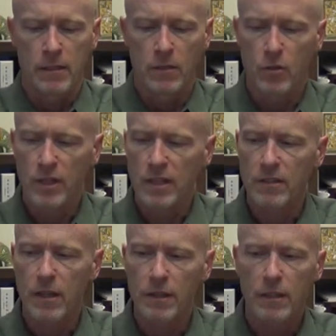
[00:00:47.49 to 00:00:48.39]
So this
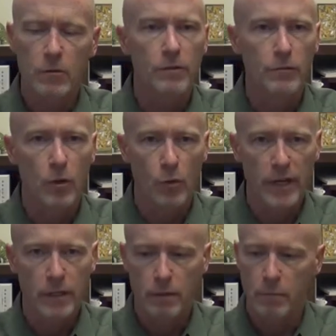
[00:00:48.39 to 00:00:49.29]
has nothing to do with the flow
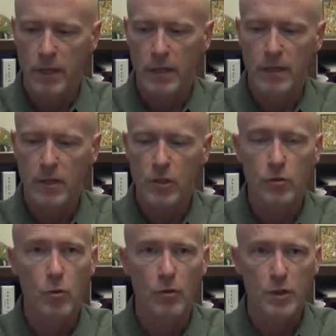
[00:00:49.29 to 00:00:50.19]
rate, but it does
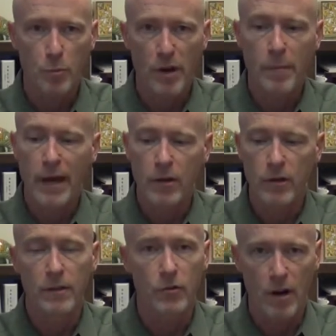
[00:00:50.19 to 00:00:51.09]
control the spray pattern
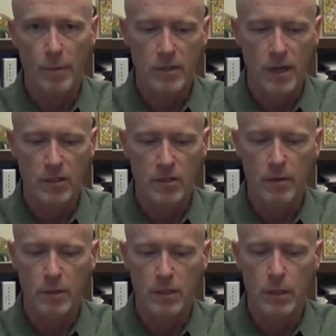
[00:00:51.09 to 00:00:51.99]
and the droplet size to
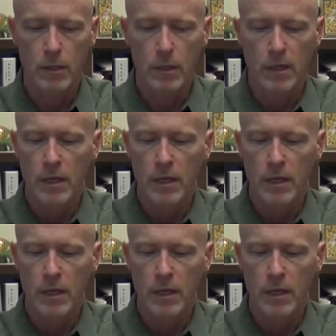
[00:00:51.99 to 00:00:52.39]
some extent.